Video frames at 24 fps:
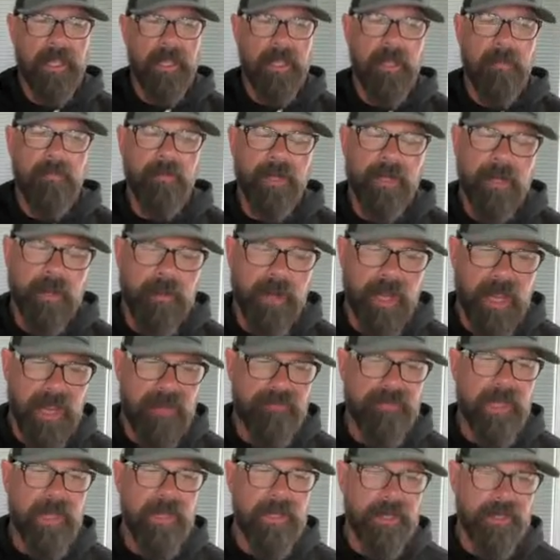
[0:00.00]
We don't have
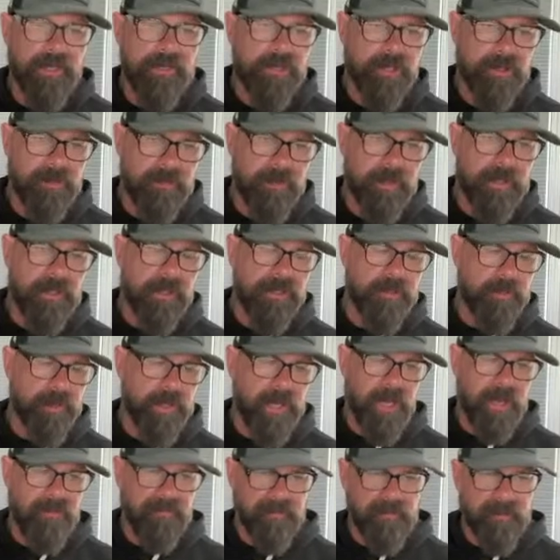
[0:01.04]
that issue because we
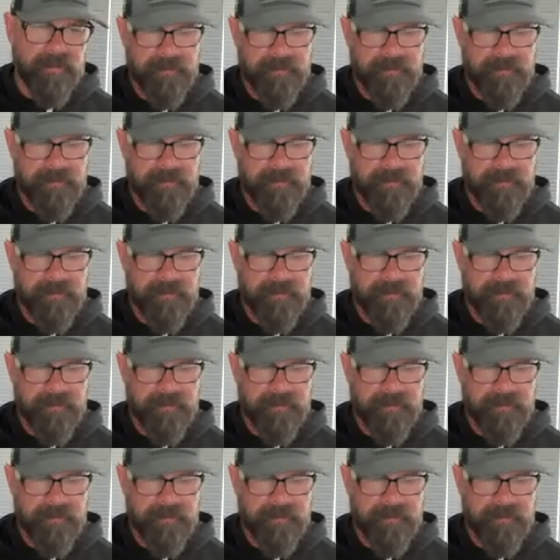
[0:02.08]
have